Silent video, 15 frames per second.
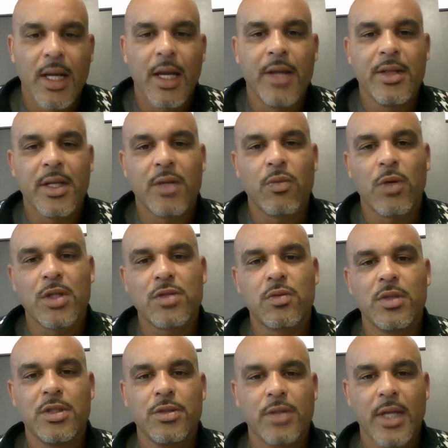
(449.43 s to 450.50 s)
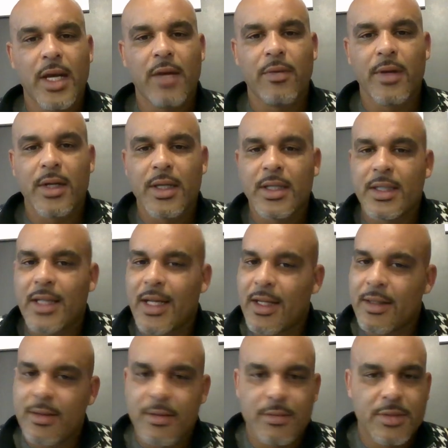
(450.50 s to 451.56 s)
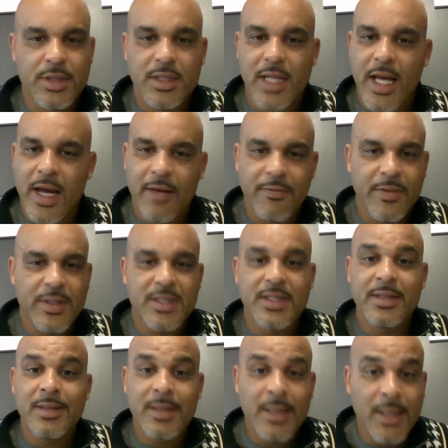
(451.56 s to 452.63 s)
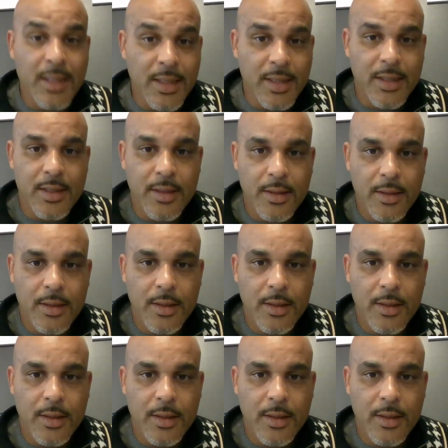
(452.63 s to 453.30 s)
And then once we do that, we're going to just have this need